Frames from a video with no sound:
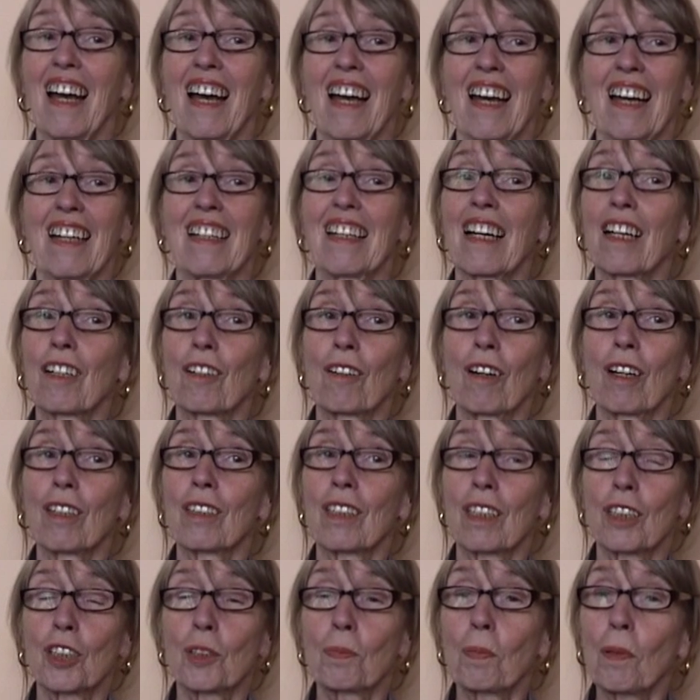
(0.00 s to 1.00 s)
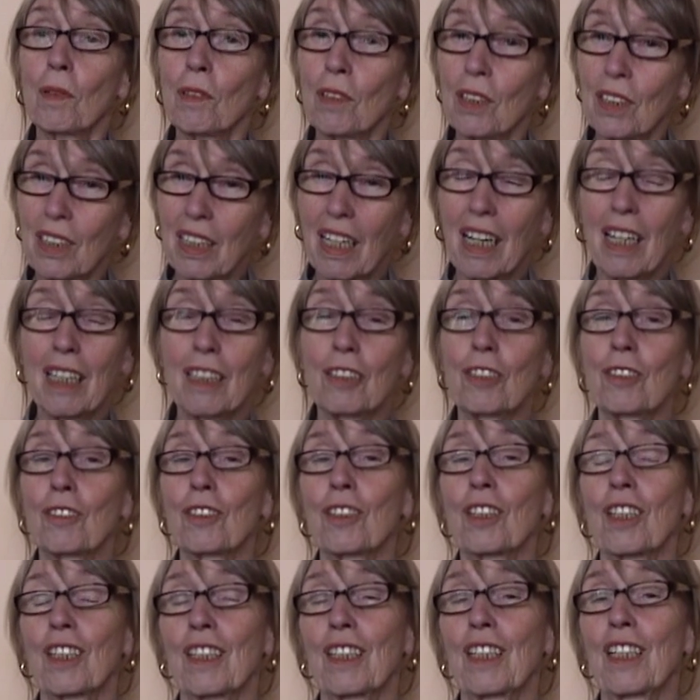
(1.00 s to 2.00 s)
and I got
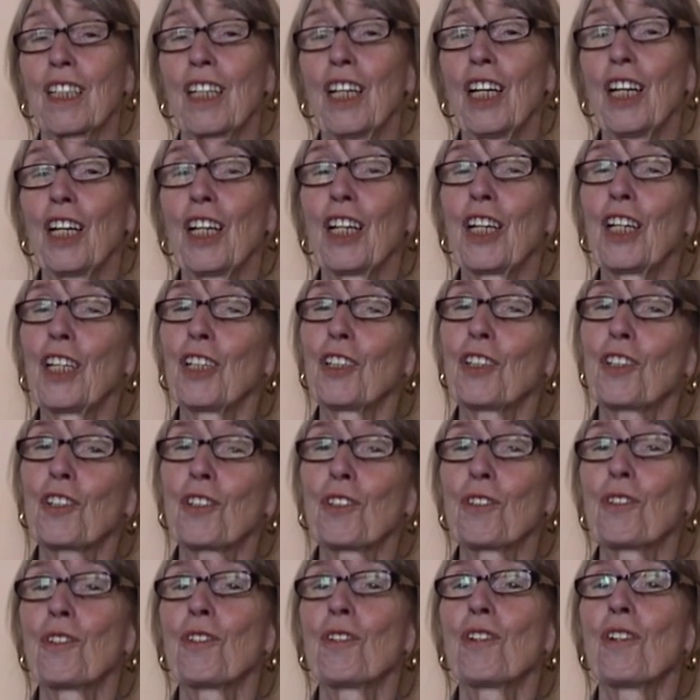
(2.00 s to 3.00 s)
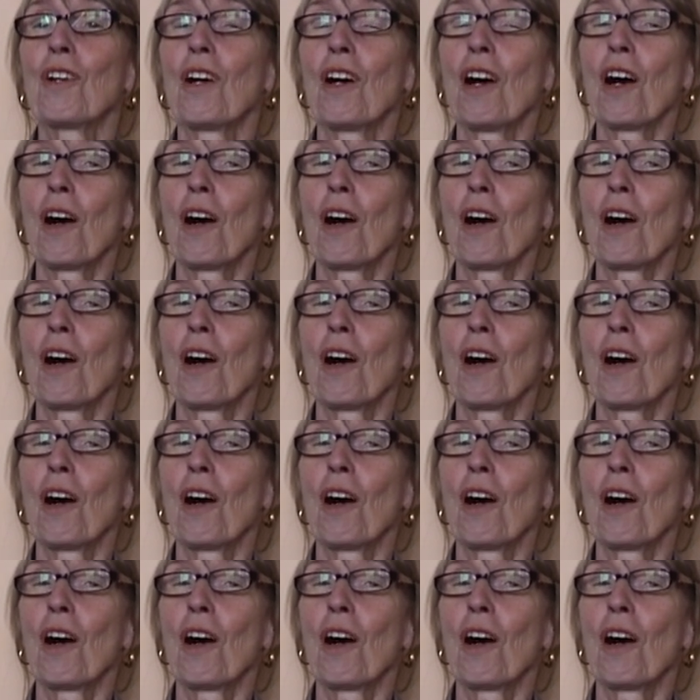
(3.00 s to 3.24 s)
spontaneously into